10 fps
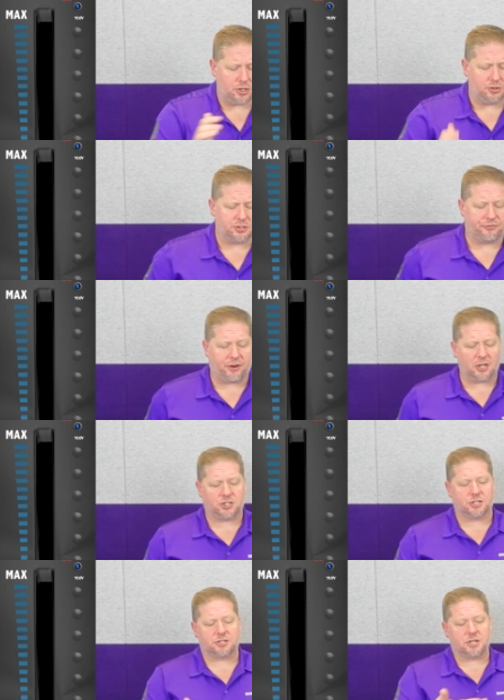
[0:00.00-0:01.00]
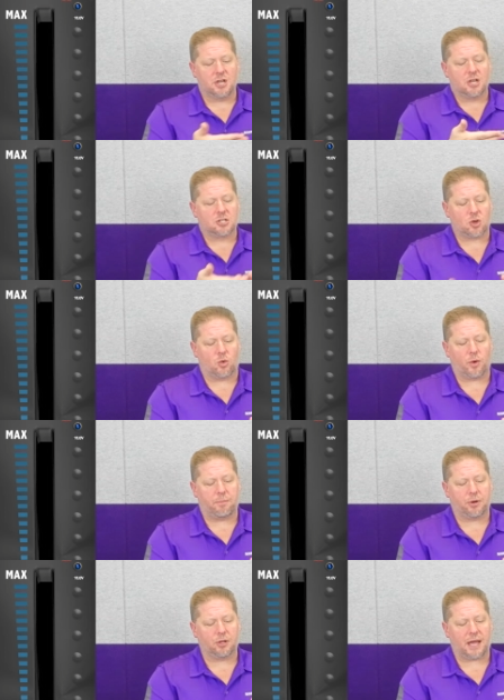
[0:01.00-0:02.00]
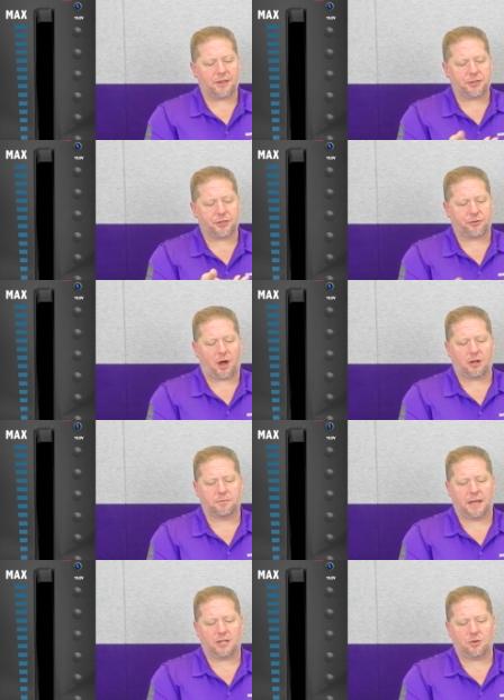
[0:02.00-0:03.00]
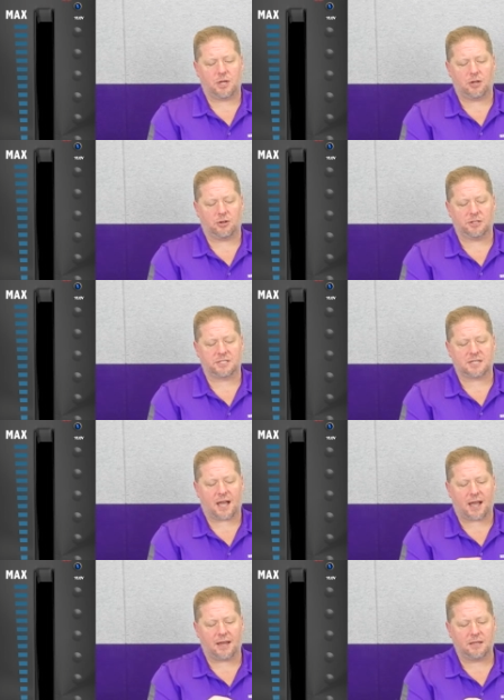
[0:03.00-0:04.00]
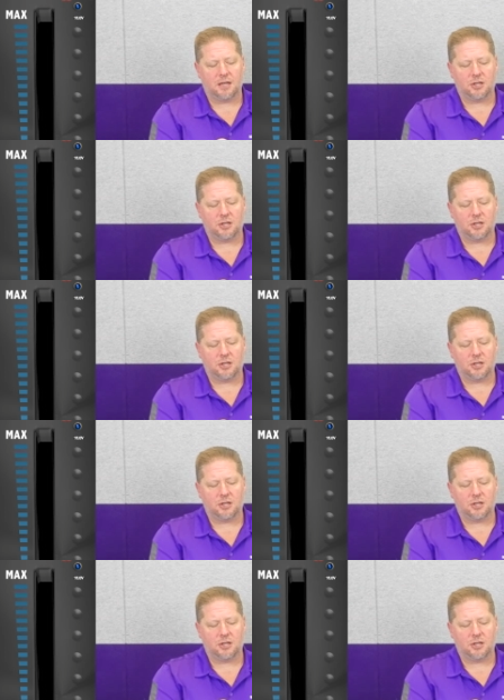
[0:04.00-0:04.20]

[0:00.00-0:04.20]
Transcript: use the functions. So when we pull out the throttle menu here on the side,